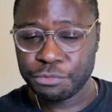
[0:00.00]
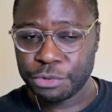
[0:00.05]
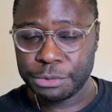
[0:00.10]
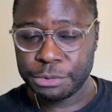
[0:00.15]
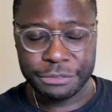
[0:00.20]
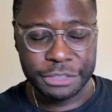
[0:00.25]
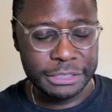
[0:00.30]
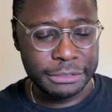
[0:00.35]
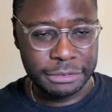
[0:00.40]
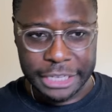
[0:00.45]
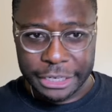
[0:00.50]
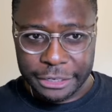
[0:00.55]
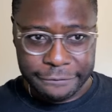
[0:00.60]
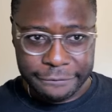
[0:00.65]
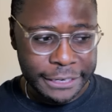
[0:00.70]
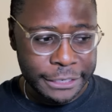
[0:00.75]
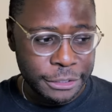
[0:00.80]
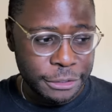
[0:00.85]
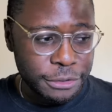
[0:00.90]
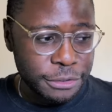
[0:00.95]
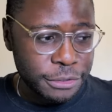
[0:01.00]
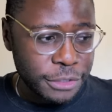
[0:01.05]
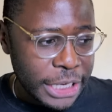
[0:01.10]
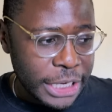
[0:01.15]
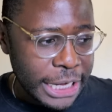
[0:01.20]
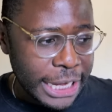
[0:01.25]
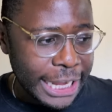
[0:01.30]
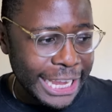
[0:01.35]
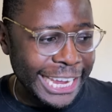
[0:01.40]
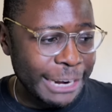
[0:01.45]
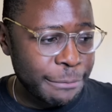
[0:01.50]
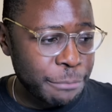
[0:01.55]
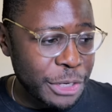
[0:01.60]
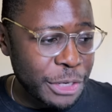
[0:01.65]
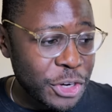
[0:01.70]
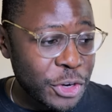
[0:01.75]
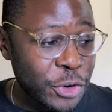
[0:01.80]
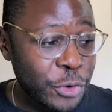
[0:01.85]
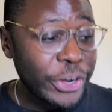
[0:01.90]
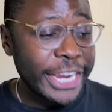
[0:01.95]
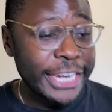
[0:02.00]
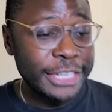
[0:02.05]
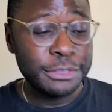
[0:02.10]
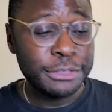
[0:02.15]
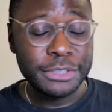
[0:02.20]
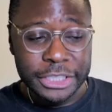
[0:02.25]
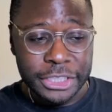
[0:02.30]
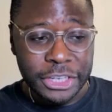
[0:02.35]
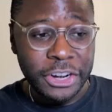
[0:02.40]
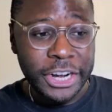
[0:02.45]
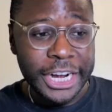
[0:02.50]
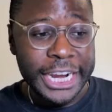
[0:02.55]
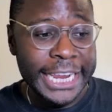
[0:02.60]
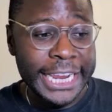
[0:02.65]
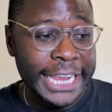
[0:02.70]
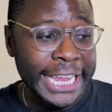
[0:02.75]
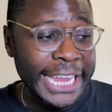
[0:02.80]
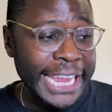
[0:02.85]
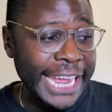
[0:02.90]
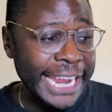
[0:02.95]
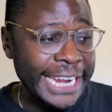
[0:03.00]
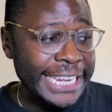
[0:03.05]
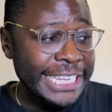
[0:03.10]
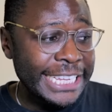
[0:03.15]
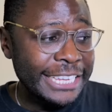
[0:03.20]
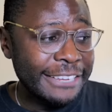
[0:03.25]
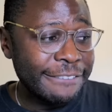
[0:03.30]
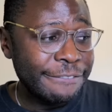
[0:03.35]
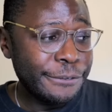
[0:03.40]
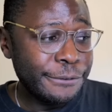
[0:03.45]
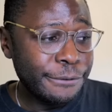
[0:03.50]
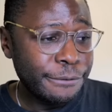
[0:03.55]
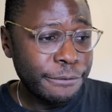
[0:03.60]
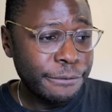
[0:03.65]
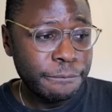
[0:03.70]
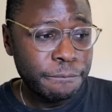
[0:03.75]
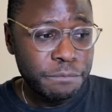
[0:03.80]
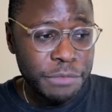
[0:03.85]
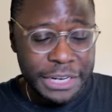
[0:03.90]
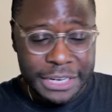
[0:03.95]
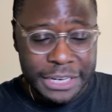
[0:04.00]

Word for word: from different data vendors, and we grade using our AI and give you an